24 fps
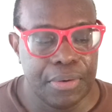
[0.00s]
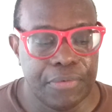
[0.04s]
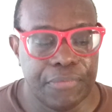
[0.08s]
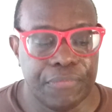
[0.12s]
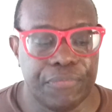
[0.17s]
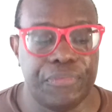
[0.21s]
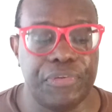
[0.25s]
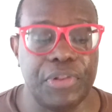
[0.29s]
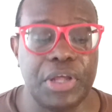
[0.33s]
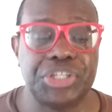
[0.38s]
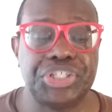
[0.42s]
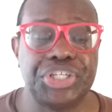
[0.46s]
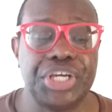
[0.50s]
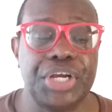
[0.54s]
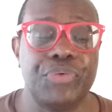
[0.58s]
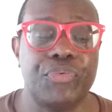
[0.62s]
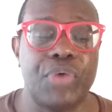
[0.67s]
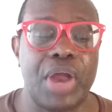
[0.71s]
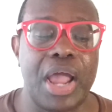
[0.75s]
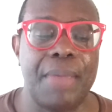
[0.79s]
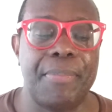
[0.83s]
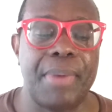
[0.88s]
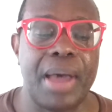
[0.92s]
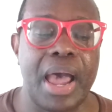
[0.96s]
Flushing
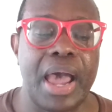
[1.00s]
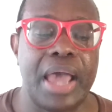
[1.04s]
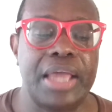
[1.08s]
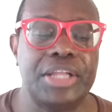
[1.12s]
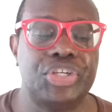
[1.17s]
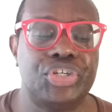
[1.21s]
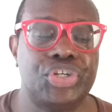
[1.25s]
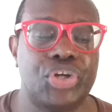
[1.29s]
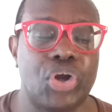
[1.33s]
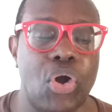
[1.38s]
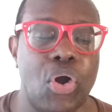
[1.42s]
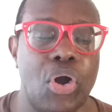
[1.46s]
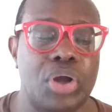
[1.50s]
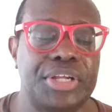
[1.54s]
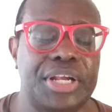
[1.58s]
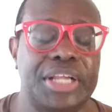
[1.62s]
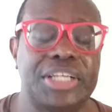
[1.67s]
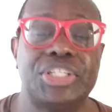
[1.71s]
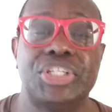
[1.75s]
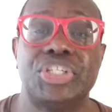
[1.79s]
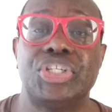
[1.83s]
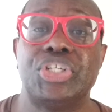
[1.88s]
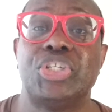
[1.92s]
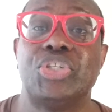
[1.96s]
rabbi charged an
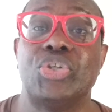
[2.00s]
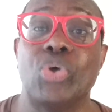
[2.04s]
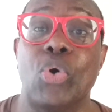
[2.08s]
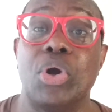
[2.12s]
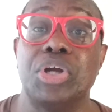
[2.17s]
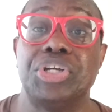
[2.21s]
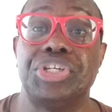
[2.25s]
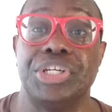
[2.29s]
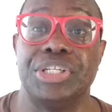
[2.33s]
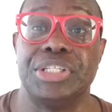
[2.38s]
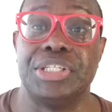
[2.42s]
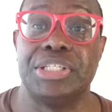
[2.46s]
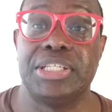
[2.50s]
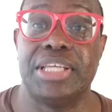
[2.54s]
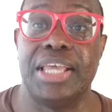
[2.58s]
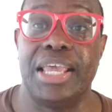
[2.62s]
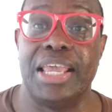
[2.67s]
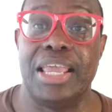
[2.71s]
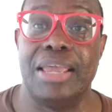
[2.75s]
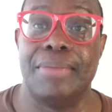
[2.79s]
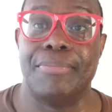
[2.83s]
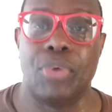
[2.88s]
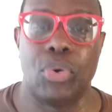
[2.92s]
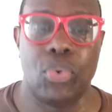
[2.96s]
extortion
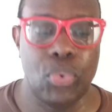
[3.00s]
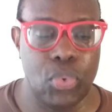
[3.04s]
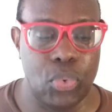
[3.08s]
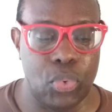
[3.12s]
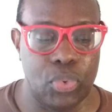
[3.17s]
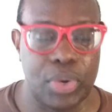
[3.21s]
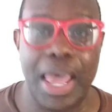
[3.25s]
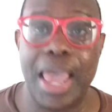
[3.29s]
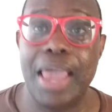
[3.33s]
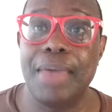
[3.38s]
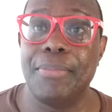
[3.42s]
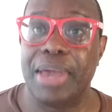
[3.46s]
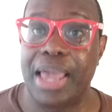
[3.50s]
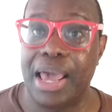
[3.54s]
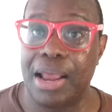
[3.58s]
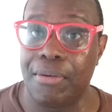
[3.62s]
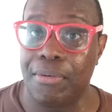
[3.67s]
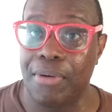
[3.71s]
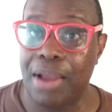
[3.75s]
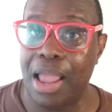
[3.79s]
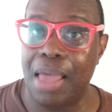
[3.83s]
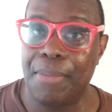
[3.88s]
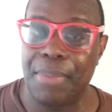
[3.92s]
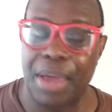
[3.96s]
scheme. Ooh, hey, we got
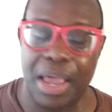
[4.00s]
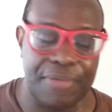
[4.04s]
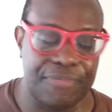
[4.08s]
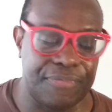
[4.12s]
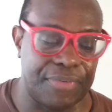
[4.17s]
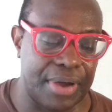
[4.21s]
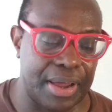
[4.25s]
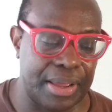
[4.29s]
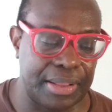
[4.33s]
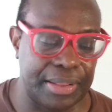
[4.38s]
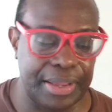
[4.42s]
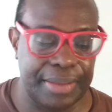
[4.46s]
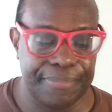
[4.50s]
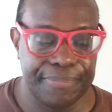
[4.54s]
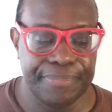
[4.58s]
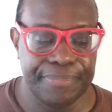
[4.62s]
a rabbi finally.